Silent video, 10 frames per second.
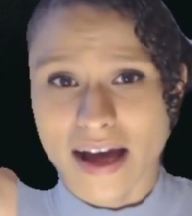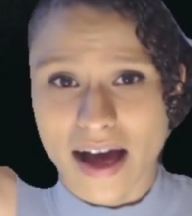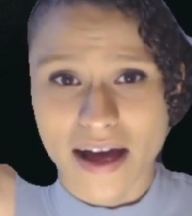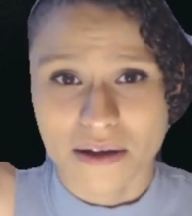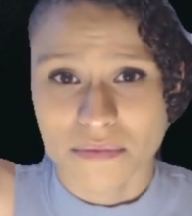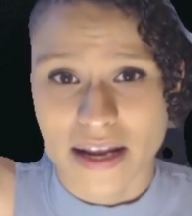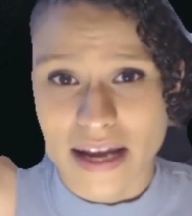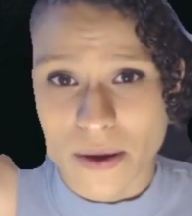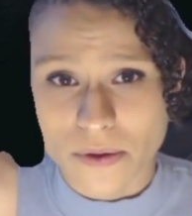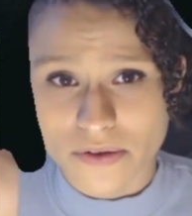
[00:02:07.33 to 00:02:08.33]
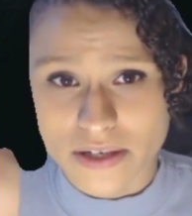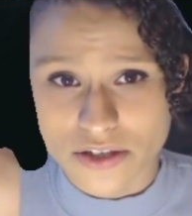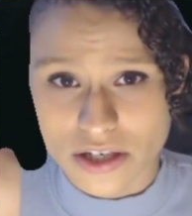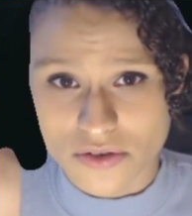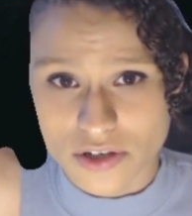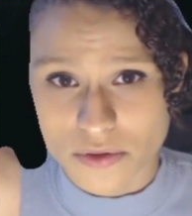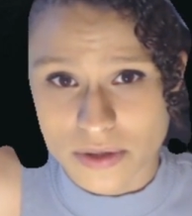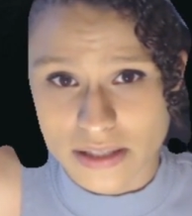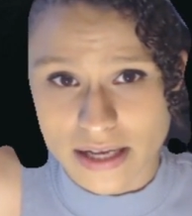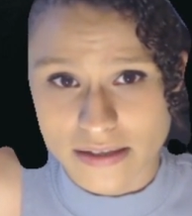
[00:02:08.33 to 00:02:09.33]
Night Howler and enchanted creature
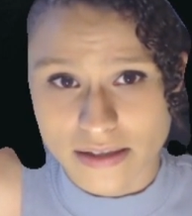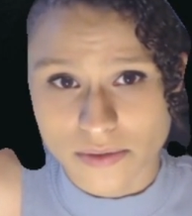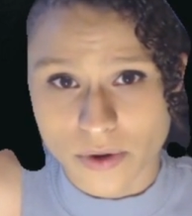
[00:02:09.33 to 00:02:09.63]
because XX,